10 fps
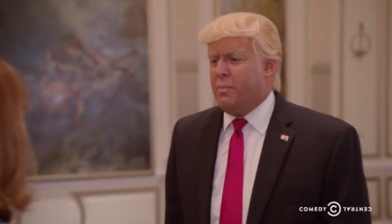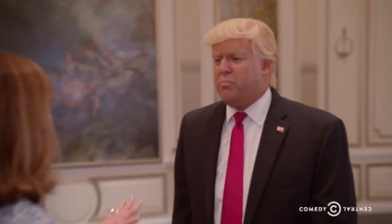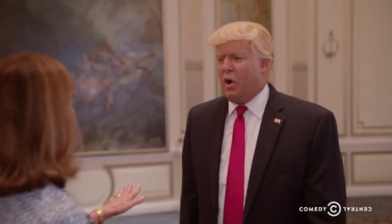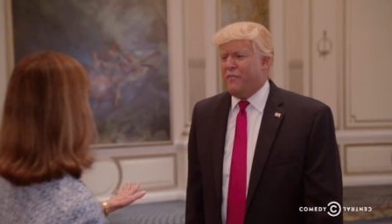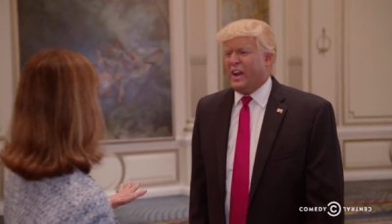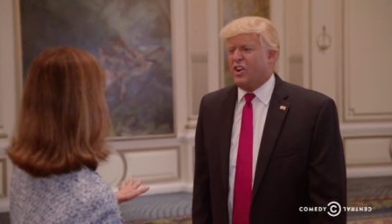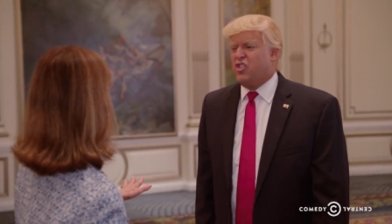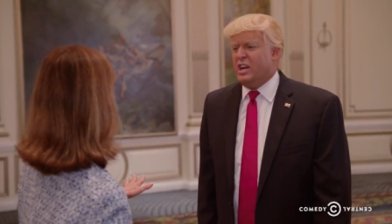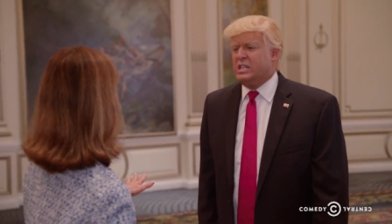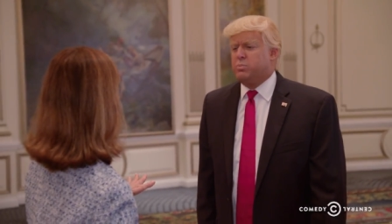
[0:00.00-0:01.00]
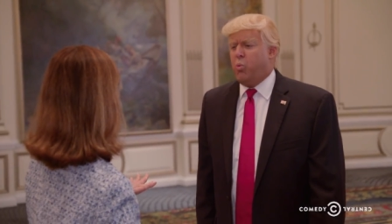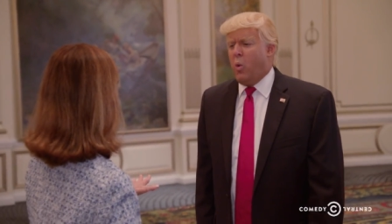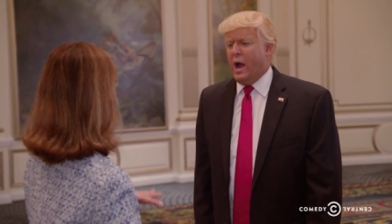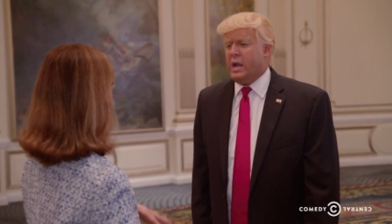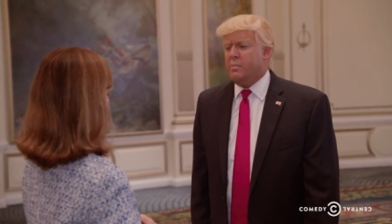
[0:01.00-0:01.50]
navy suits are perfect.
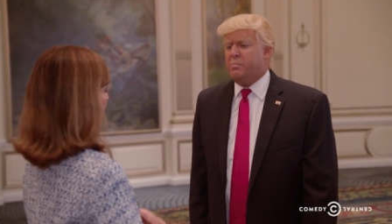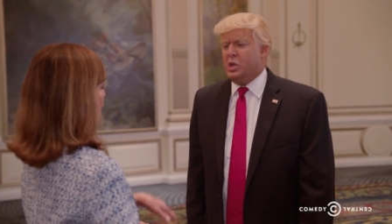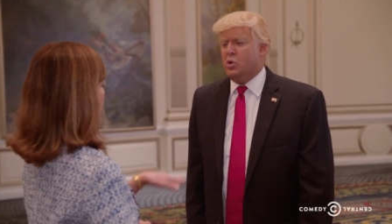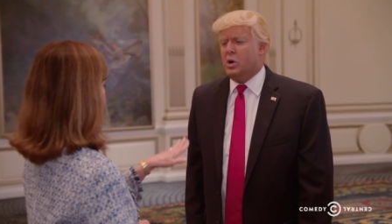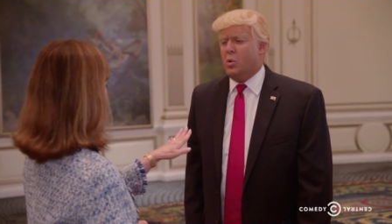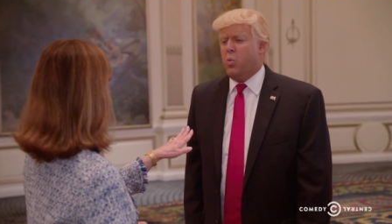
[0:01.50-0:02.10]
White, pure